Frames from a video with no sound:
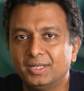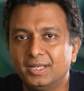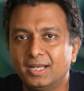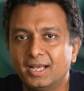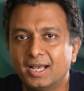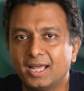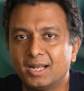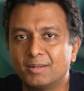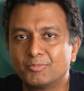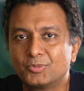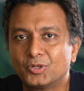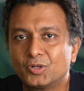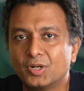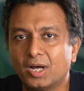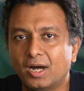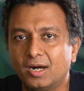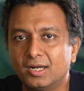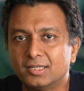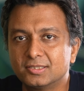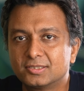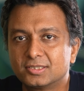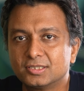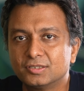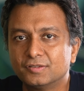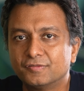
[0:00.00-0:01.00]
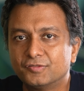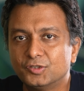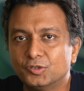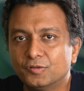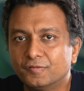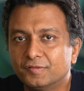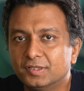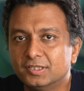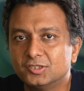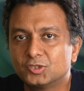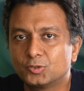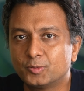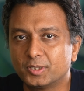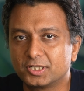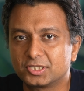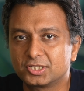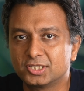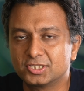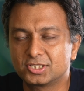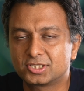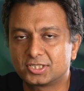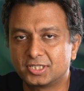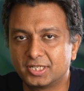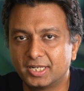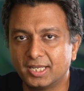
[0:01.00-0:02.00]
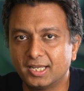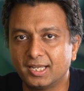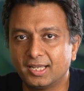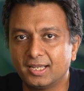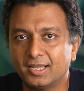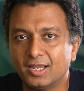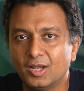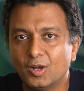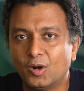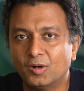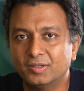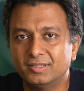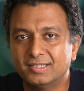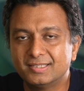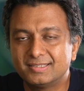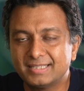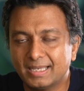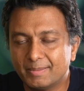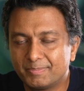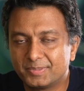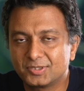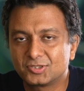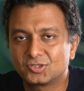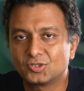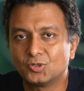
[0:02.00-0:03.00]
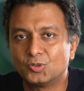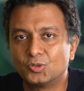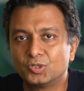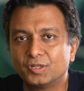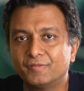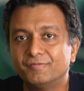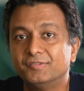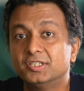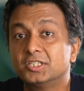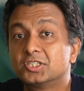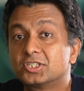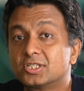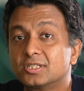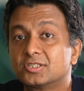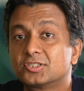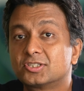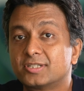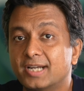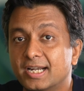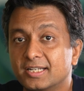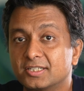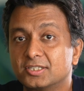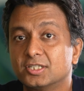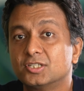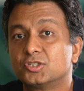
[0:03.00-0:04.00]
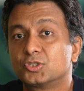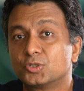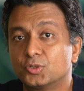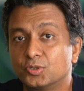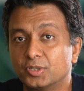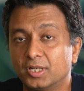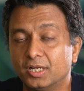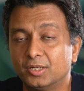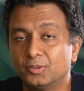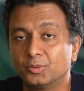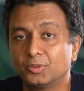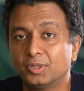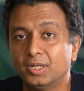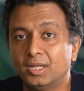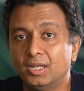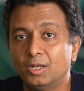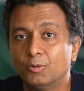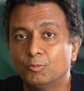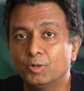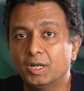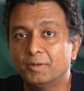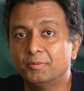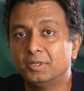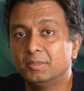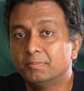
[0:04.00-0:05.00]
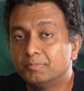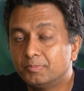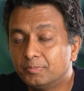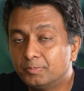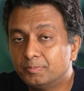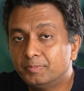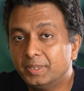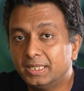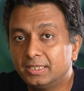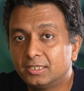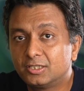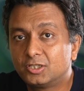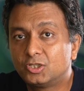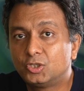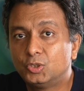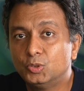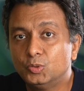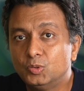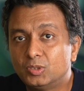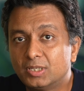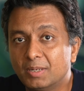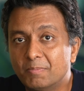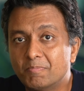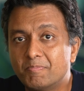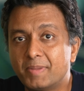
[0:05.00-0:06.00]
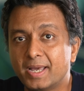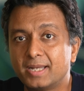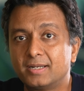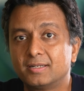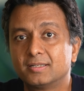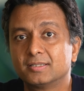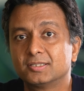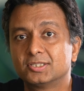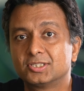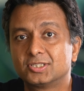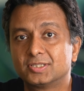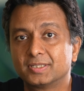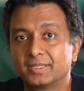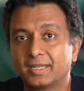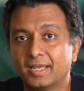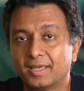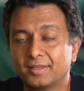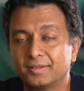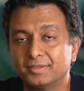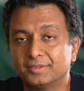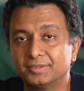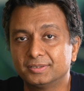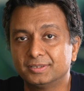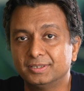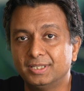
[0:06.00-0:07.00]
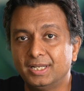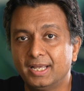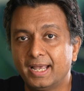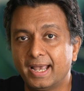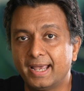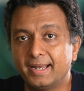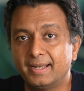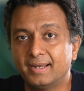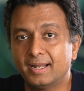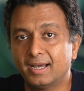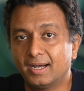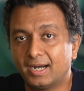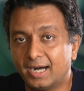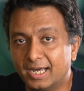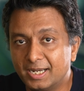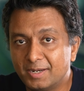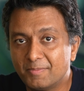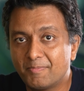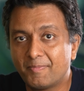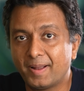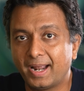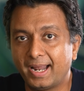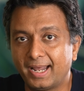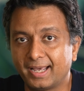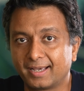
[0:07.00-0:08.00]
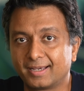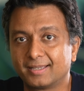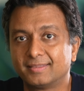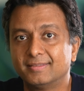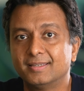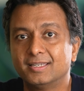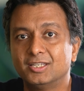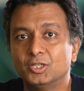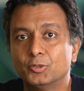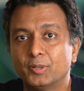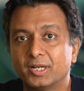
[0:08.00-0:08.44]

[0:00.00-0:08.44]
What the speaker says: and I'm going to answer a few of these questions today on this episode of Digital Strategy Showdown, where we pit two competitors together and unpack the